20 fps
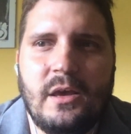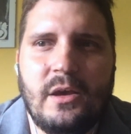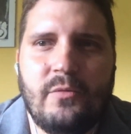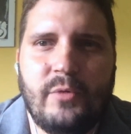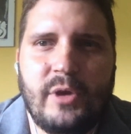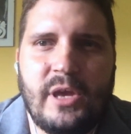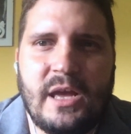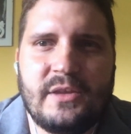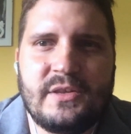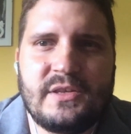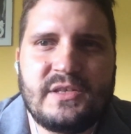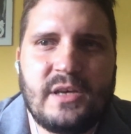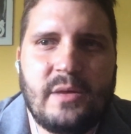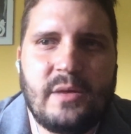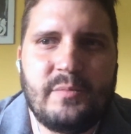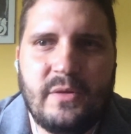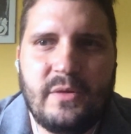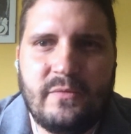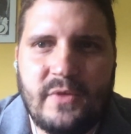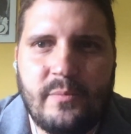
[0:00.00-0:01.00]
We had
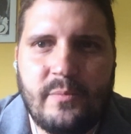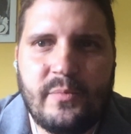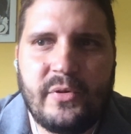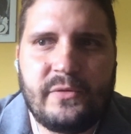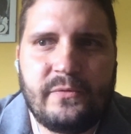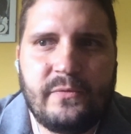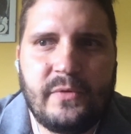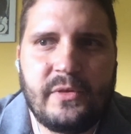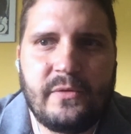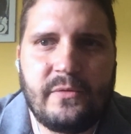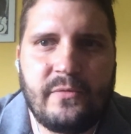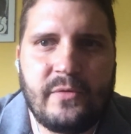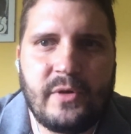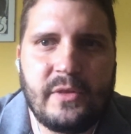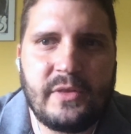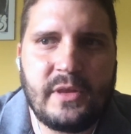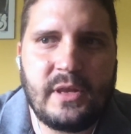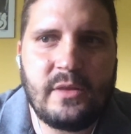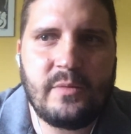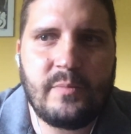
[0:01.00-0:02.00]
some developers for the
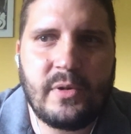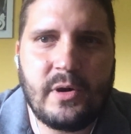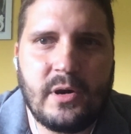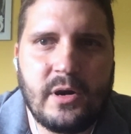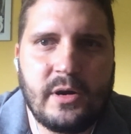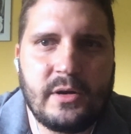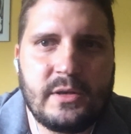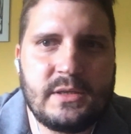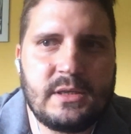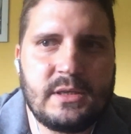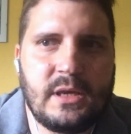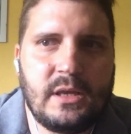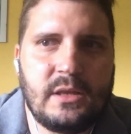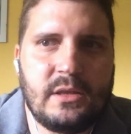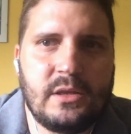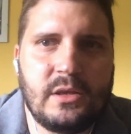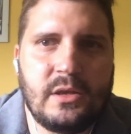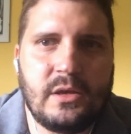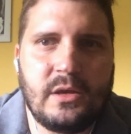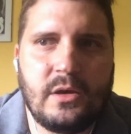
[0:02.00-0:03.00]
front end part
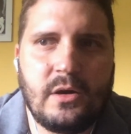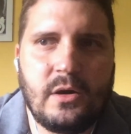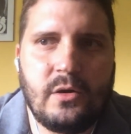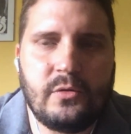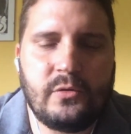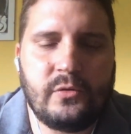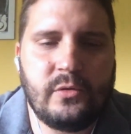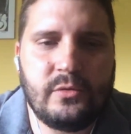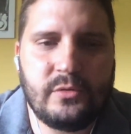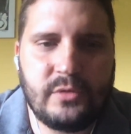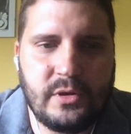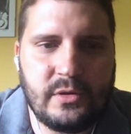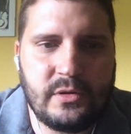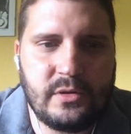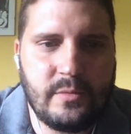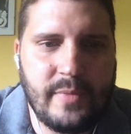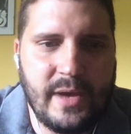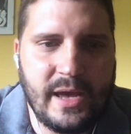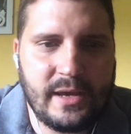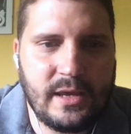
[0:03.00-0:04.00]
and also
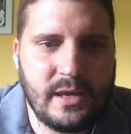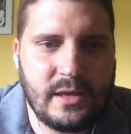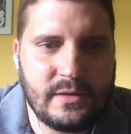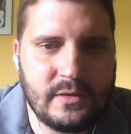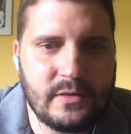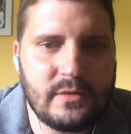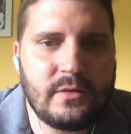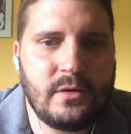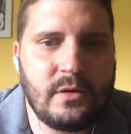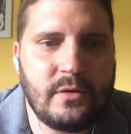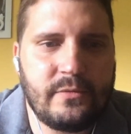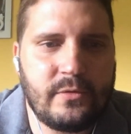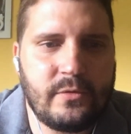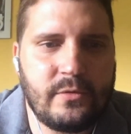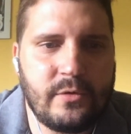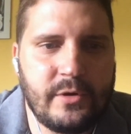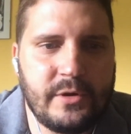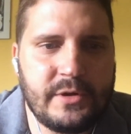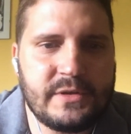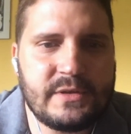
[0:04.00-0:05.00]
the back end, of
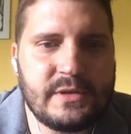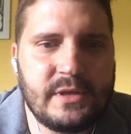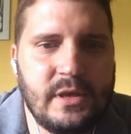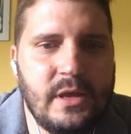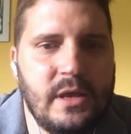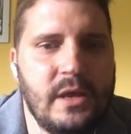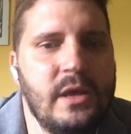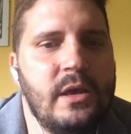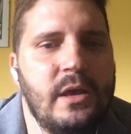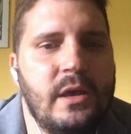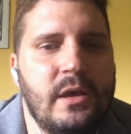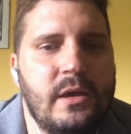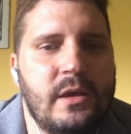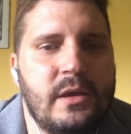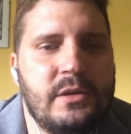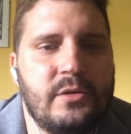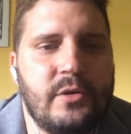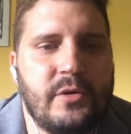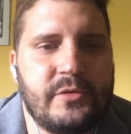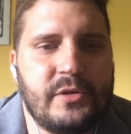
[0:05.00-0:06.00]
course,
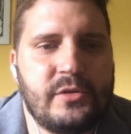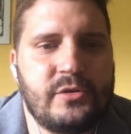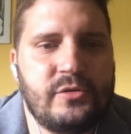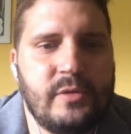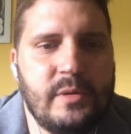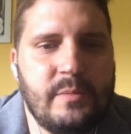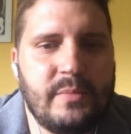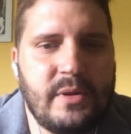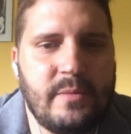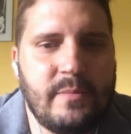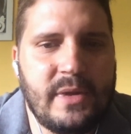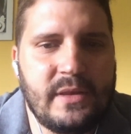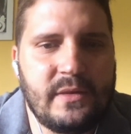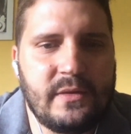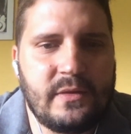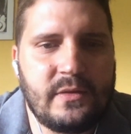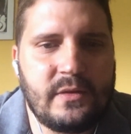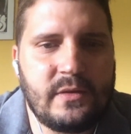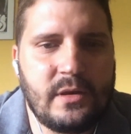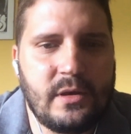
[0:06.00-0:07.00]
in order to
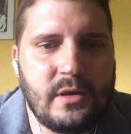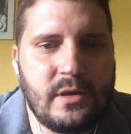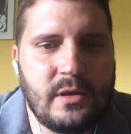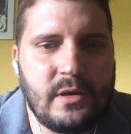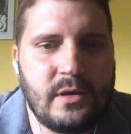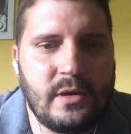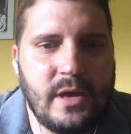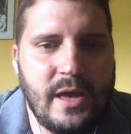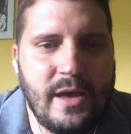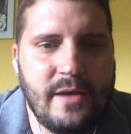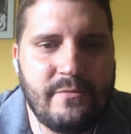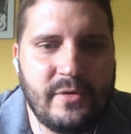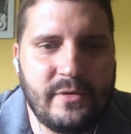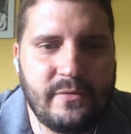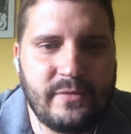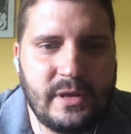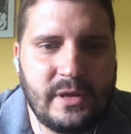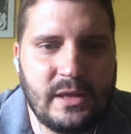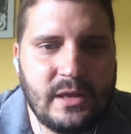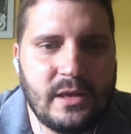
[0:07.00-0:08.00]
implement
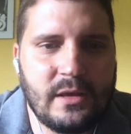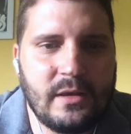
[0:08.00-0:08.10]
everything.